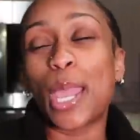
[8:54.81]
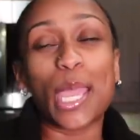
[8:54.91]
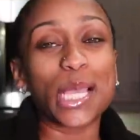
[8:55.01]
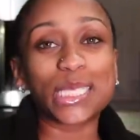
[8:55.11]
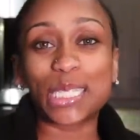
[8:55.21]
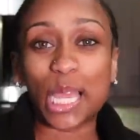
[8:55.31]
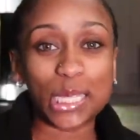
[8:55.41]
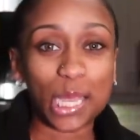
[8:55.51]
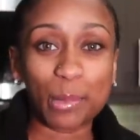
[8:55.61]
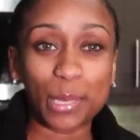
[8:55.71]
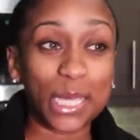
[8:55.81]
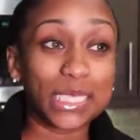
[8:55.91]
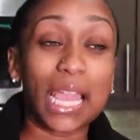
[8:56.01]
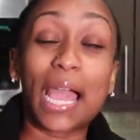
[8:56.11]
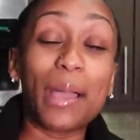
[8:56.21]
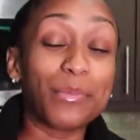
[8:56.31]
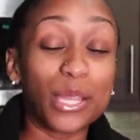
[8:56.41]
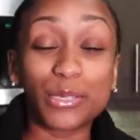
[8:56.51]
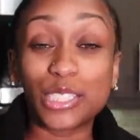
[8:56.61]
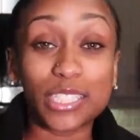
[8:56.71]
It's not the complicated, I'm
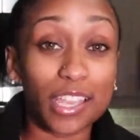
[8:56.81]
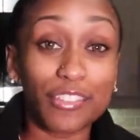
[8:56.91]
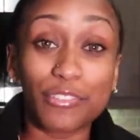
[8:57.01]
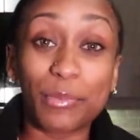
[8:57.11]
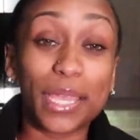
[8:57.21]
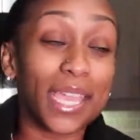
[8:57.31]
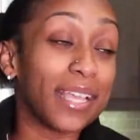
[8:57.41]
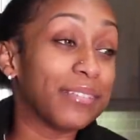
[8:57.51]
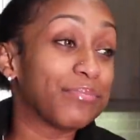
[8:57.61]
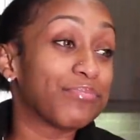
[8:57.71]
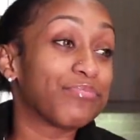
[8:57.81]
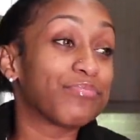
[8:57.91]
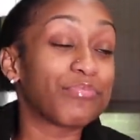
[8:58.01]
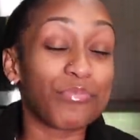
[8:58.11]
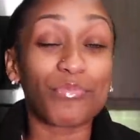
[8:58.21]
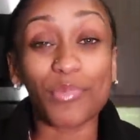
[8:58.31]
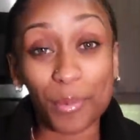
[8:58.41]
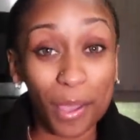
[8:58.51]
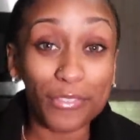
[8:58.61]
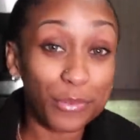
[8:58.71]
no chef, but
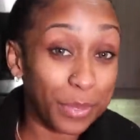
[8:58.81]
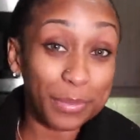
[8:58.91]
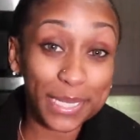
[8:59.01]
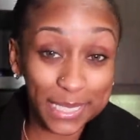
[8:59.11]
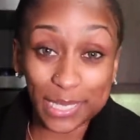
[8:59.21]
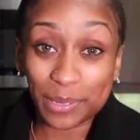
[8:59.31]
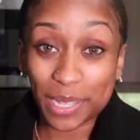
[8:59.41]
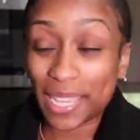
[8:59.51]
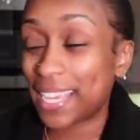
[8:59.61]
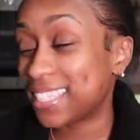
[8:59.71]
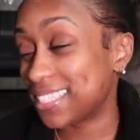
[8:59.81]
my food be busting, okay?